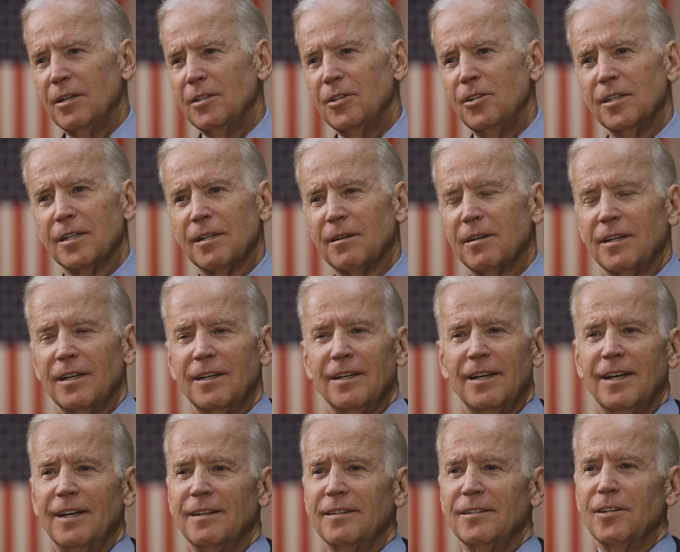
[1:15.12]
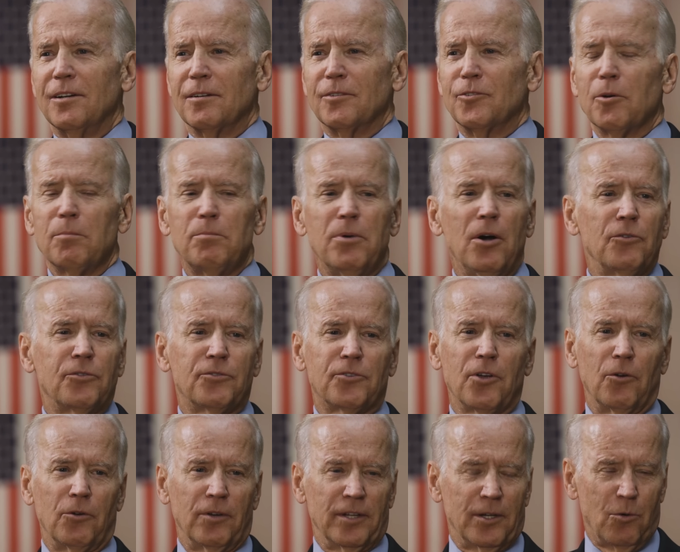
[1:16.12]
Well, look, they're both
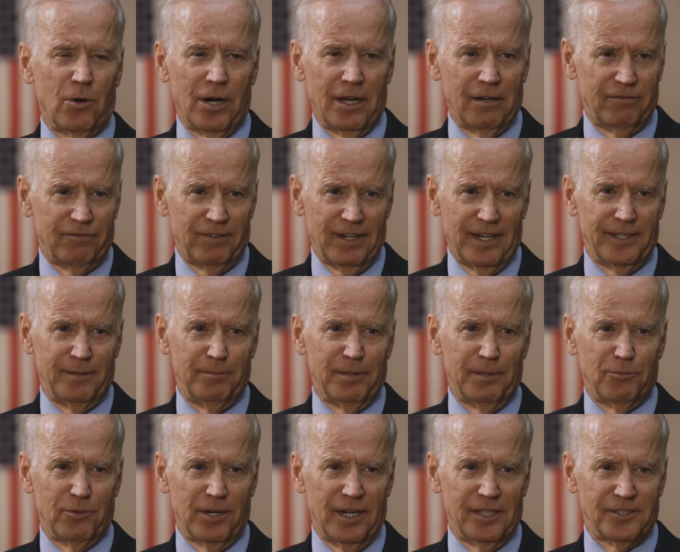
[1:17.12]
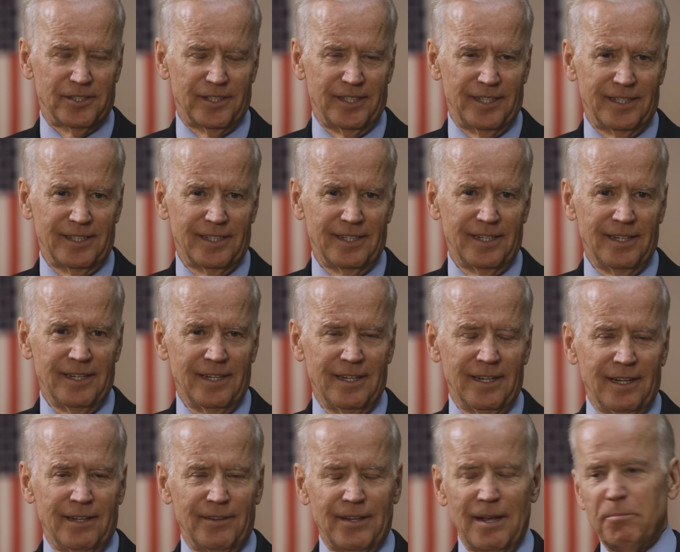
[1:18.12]
totally qualified to be president.
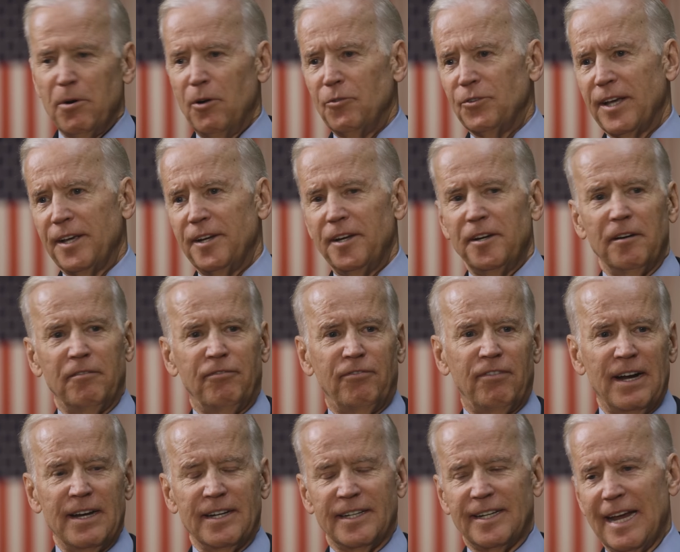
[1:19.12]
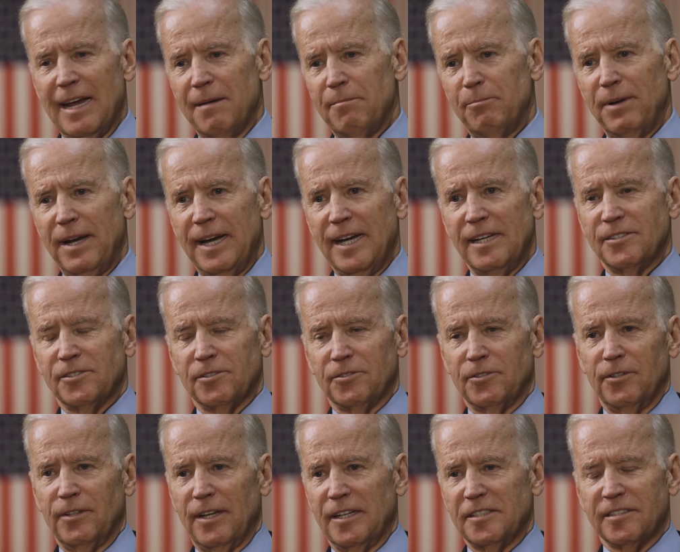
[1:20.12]
They both get in a fight, campaigns or
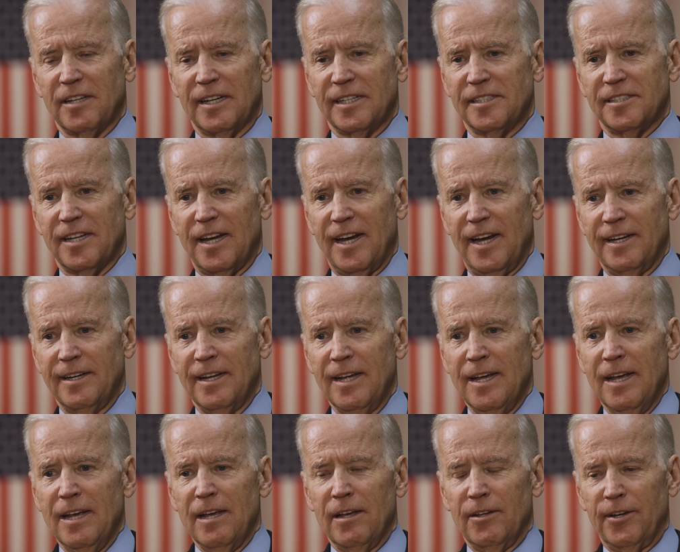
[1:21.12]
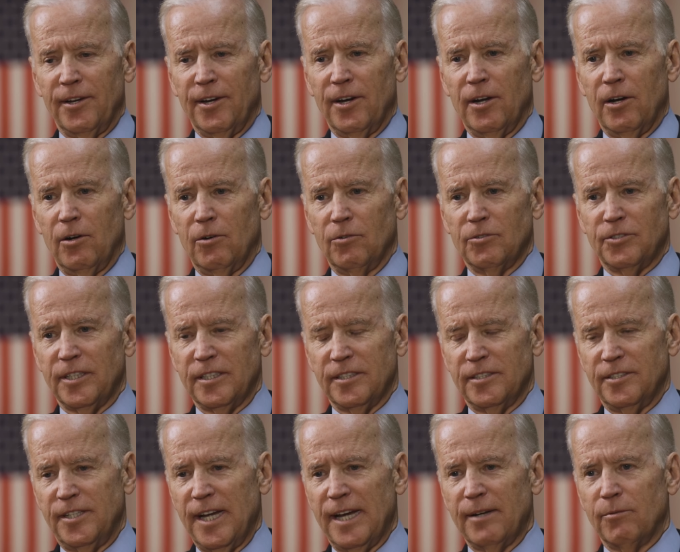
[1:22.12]
do that. It's like saying, you know, she's
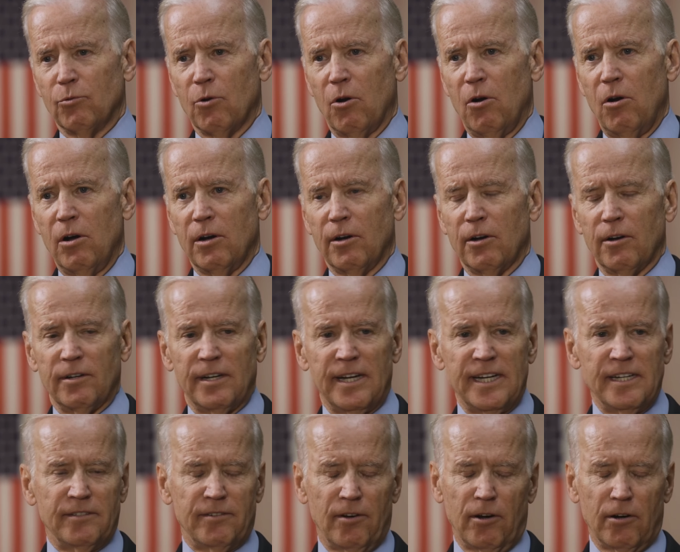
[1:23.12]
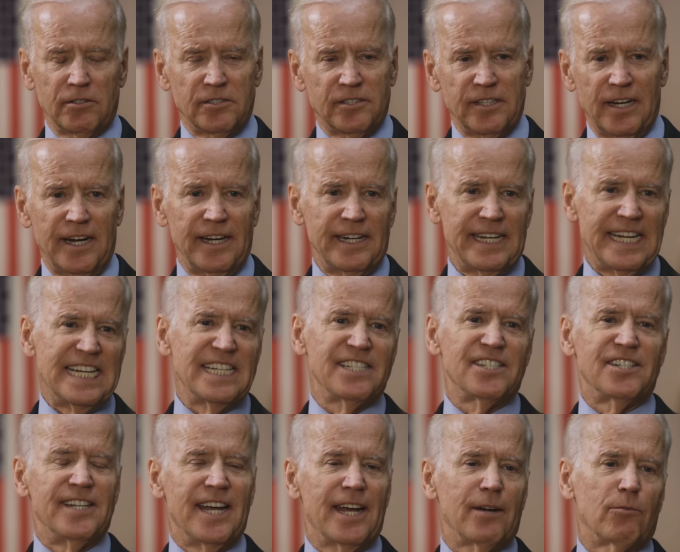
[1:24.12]
dead wrong or her saying he's
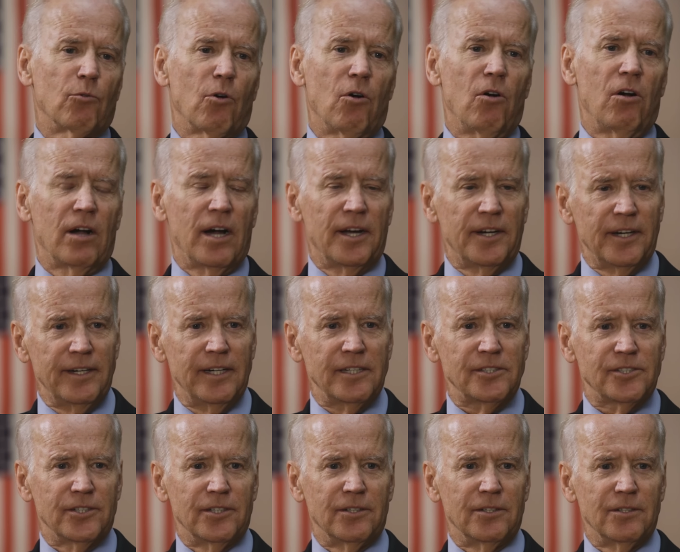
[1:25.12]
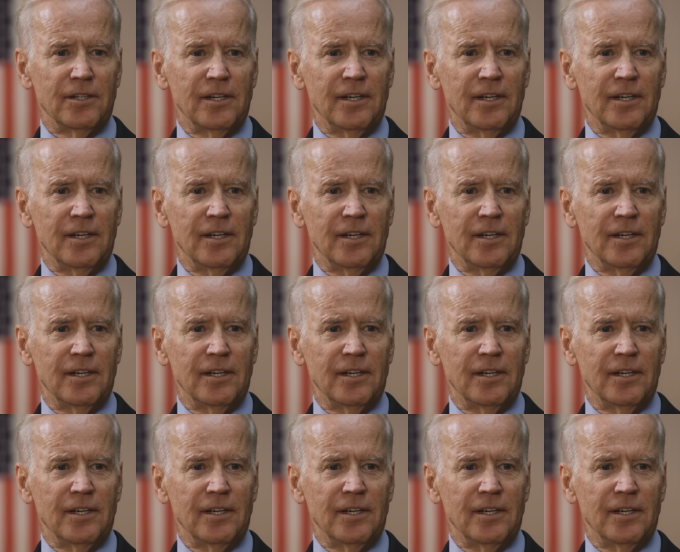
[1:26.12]
dead wrong on an issue.